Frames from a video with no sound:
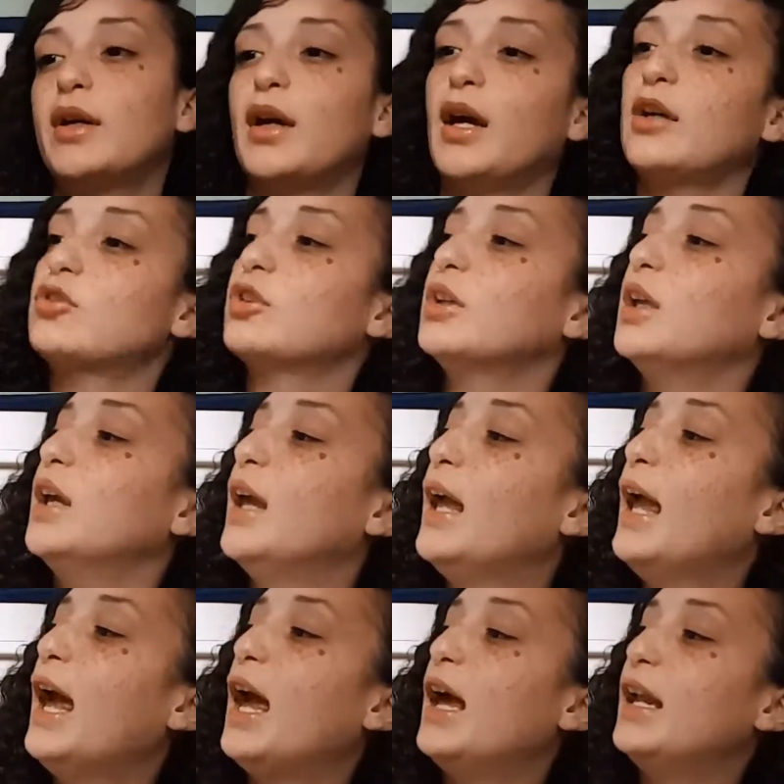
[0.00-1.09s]
actually,
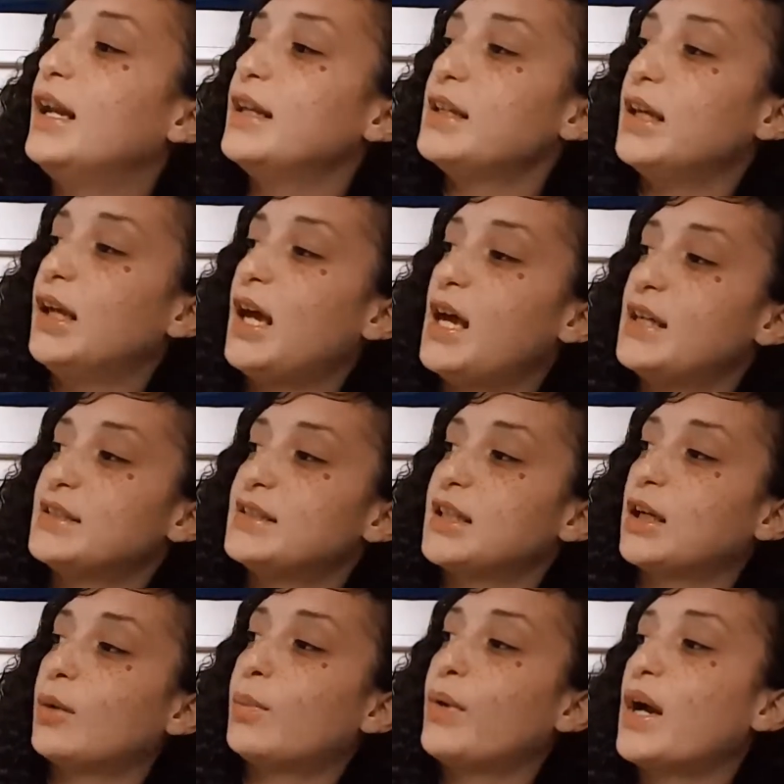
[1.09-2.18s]
and it has
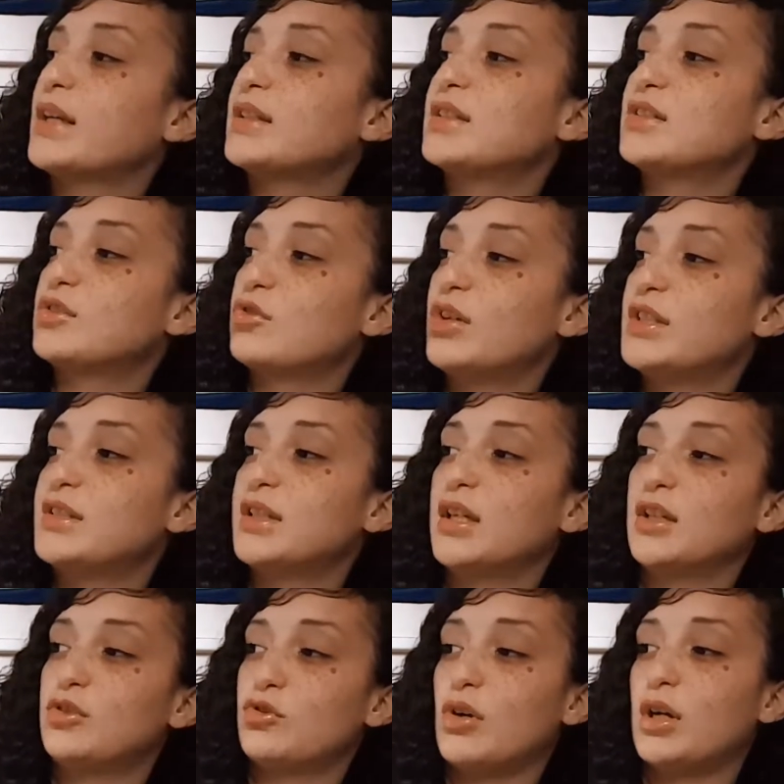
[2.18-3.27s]
like practice
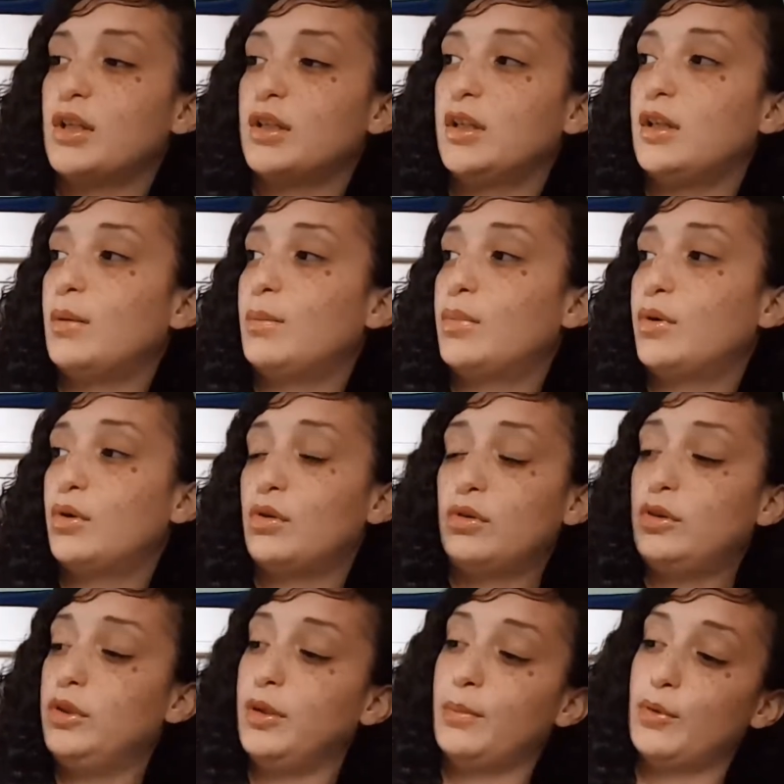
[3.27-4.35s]
tracing and drawing the
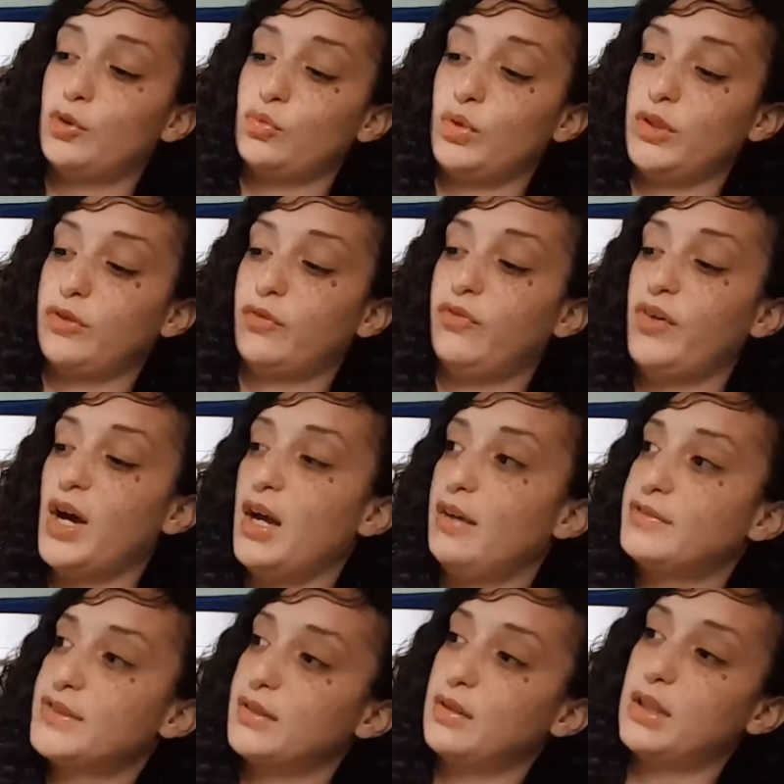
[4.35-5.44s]
numbers 1 to
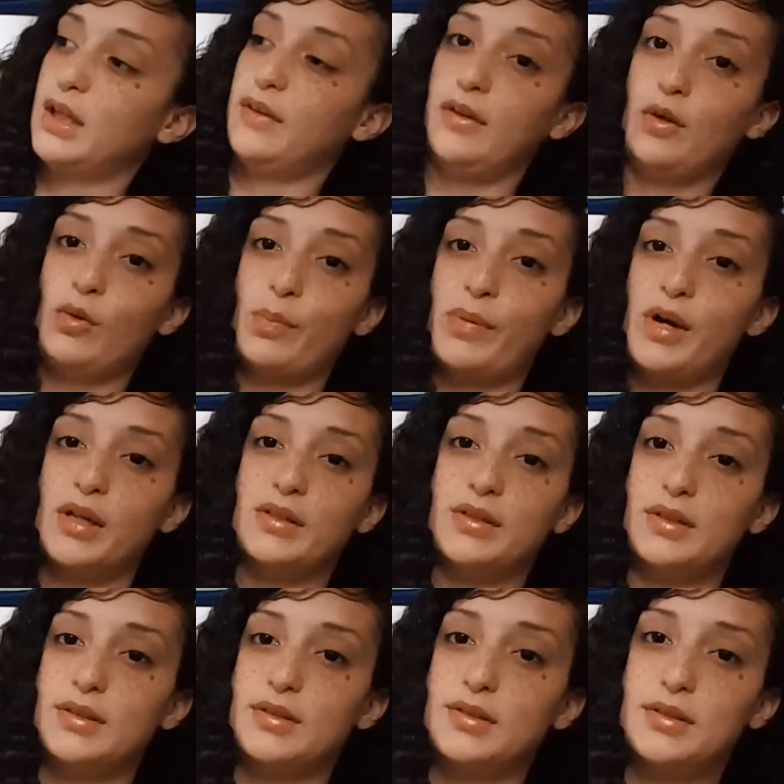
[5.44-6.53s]
5. So again, they would
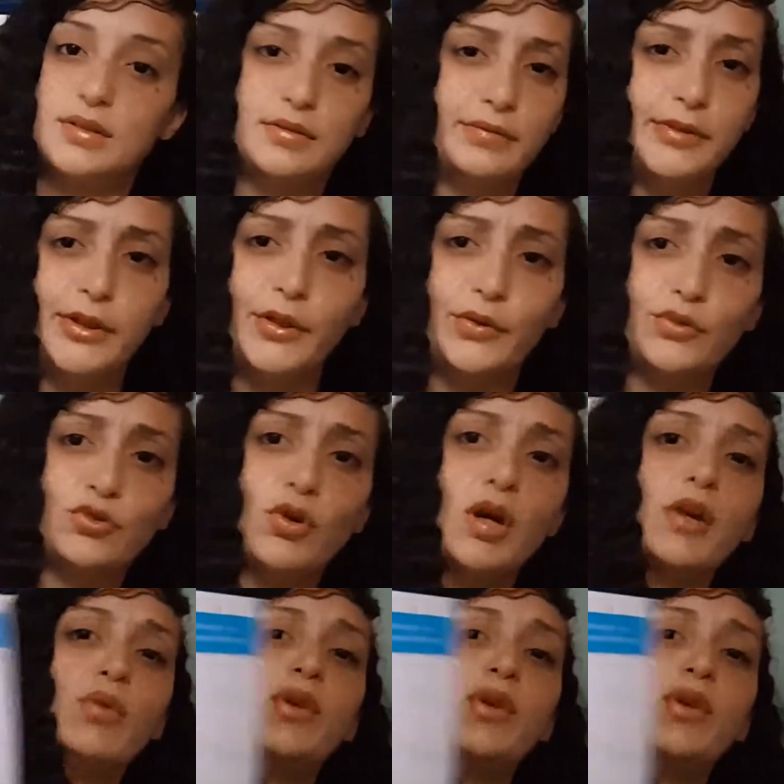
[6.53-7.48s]
practice, you know, drawing